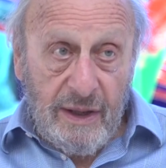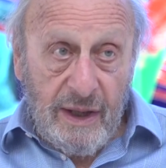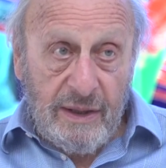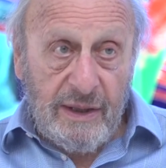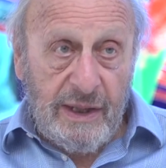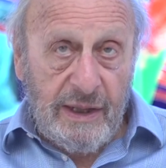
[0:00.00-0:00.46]

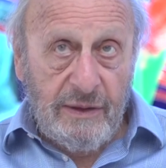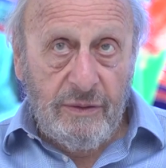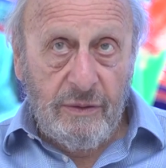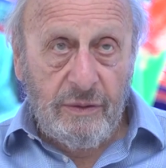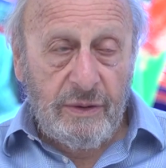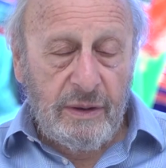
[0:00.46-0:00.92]
and he
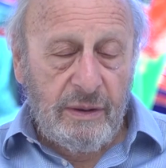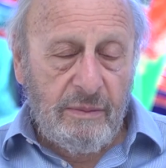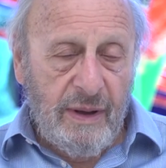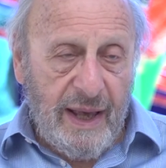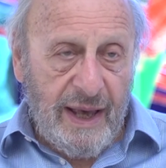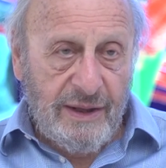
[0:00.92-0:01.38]
thought that
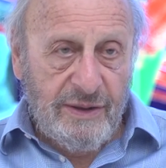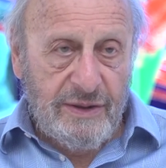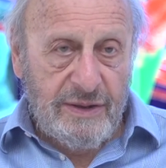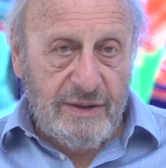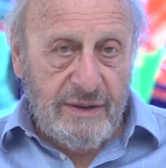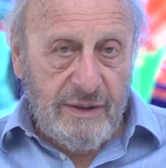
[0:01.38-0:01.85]

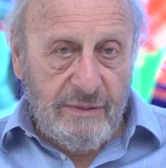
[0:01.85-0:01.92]
Marx